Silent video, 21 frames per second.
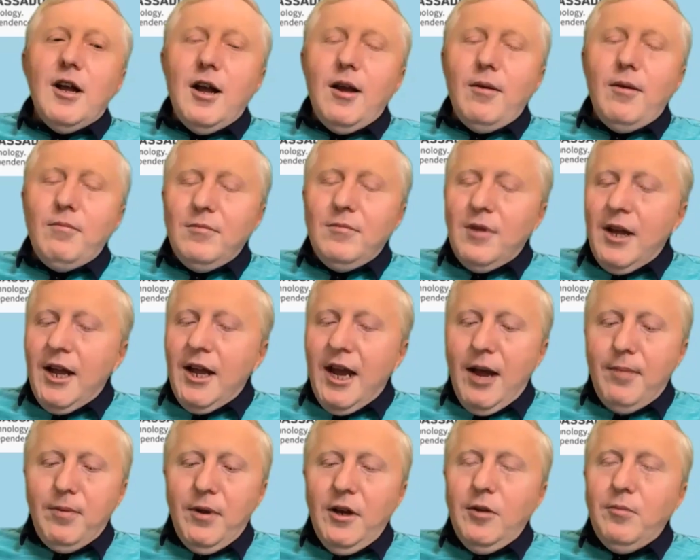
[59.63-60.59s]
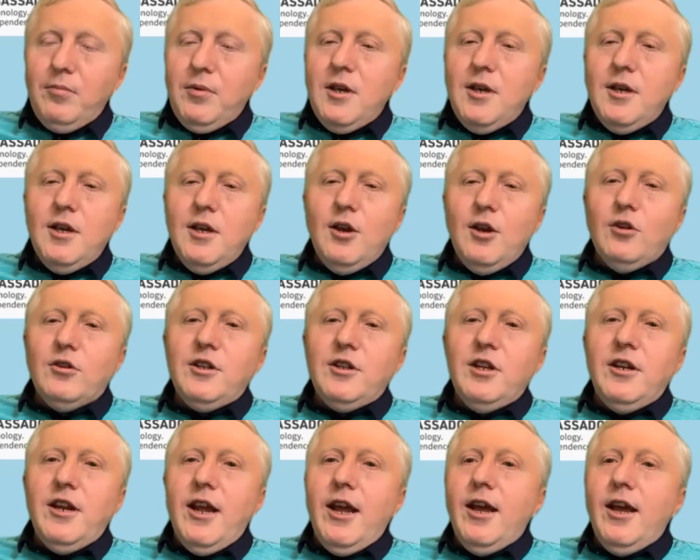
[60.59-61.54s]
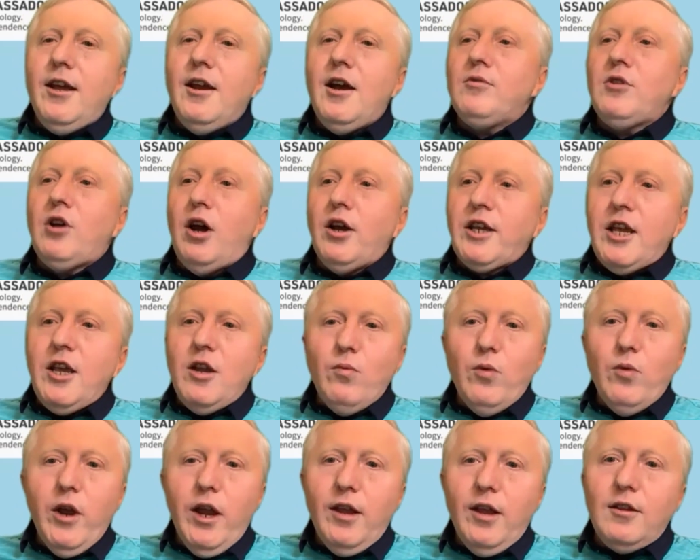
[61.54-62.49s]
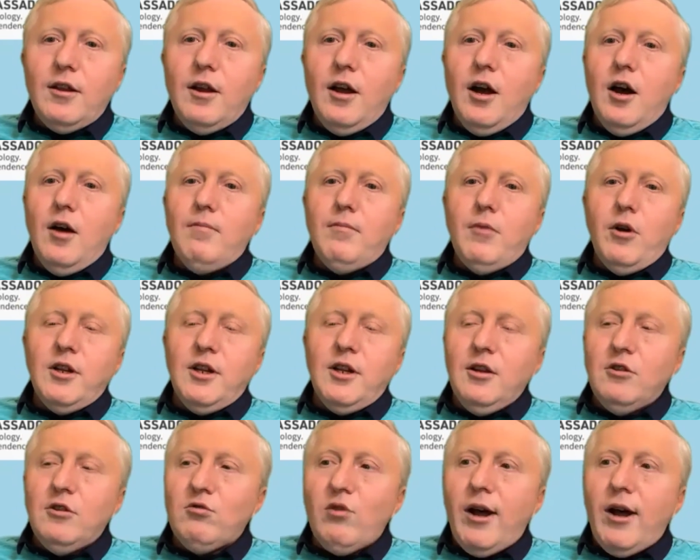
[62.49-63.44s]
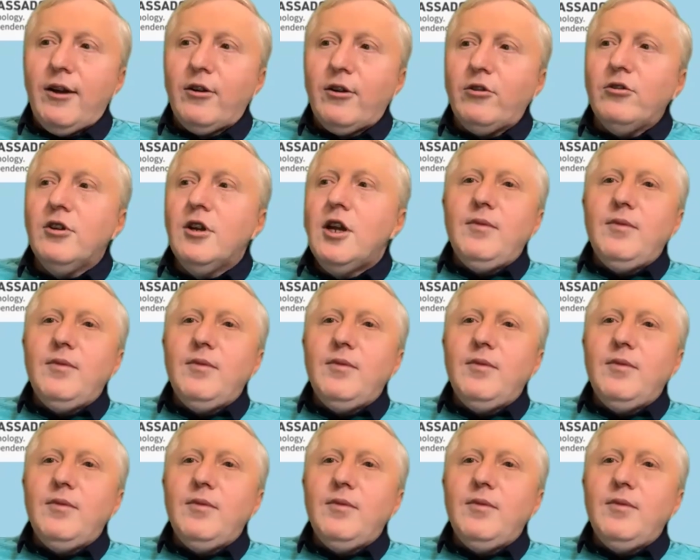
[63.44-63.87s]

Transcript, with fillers: I'm happy to be here today talking with uh, Marci Straughter,